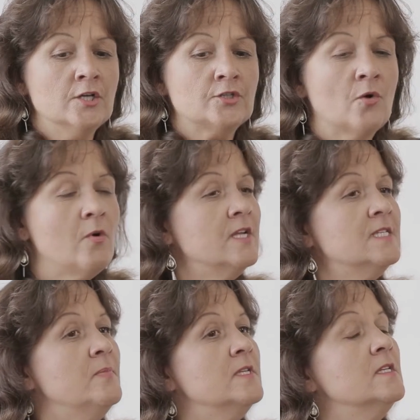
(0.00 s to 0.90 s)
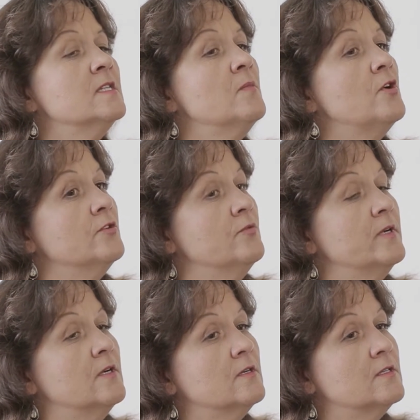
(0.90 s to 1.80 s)
So what is a business model?
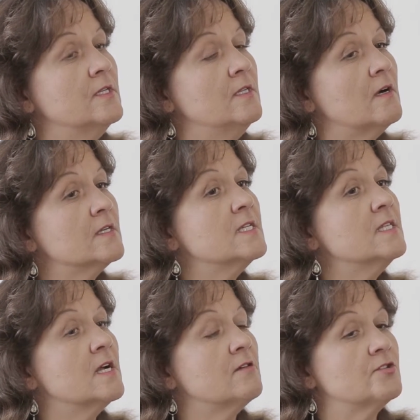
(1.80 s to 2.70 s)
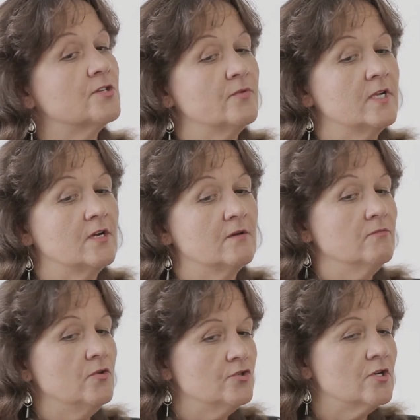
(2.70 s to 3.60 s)
Because in arts and culture, we
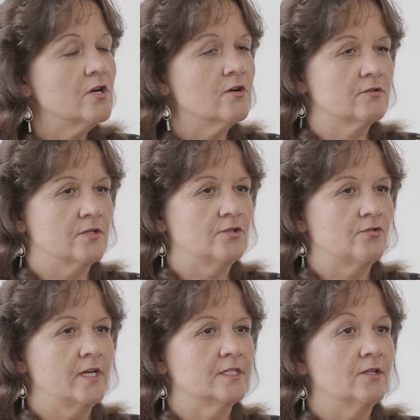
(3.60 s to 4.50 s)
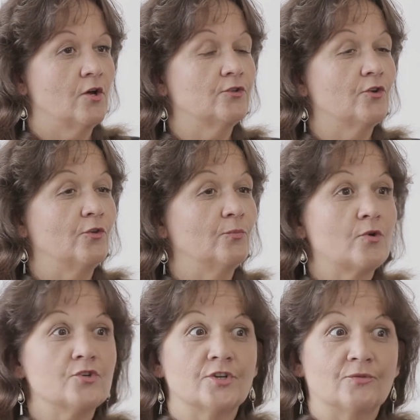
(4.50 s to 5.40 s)
usually concentrate a lot on
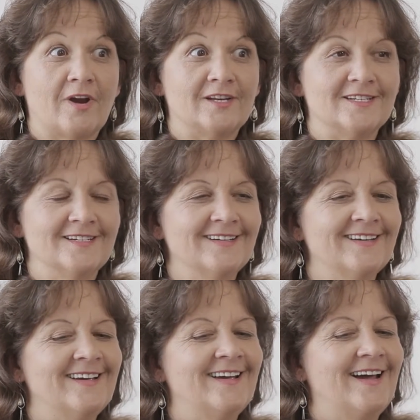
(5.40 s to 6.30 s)
project writing,